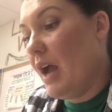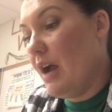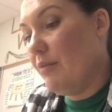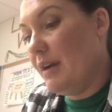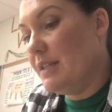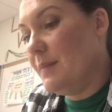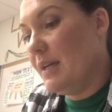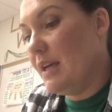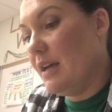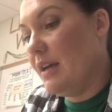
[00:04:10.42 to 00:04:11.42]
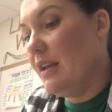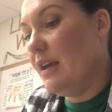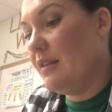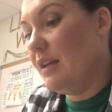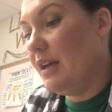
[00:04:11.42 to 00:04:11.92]
I raise my gun,
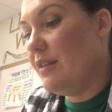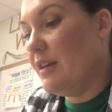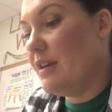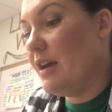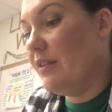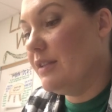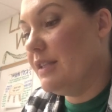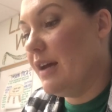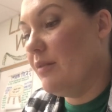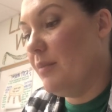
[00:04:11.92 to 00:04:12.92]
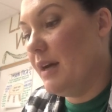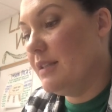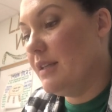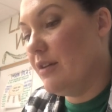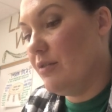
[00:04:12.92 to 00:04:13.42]
and then I think how the sound
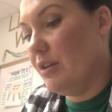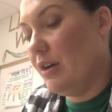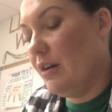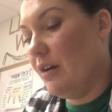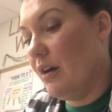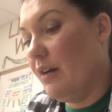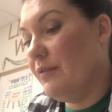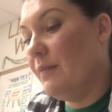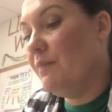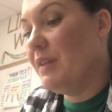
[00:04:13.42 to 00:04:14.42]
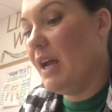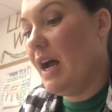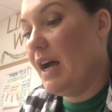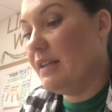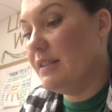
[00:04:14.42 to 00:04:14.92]
might scare the dog off.
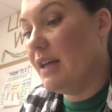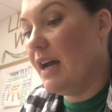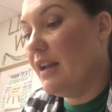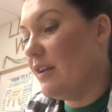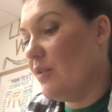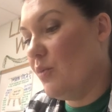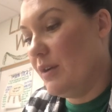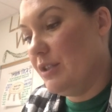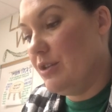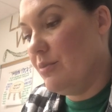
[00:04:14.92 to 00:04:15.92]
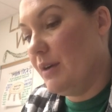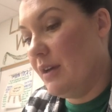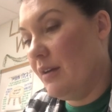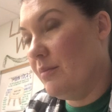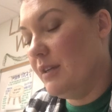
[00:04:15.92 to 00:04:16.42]
I decide I don't want to shoot my
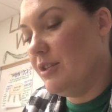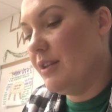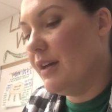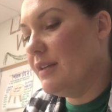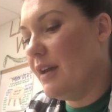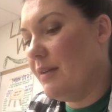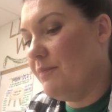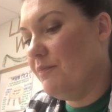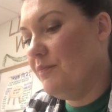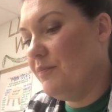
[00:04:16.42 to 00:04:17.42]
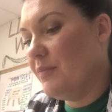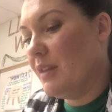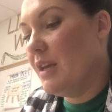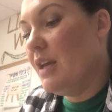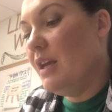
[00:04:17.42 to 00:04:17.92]
gun much that day.
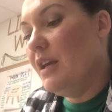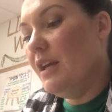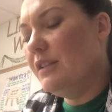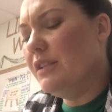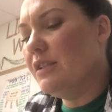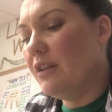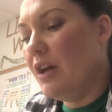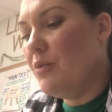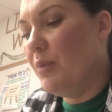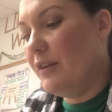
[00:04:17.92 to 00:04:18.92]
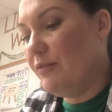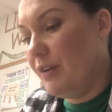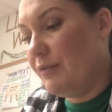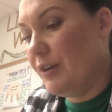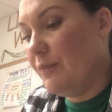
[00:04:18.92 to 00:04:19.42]
It's a slow
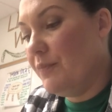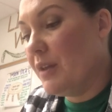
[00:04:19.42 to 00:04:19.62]
river.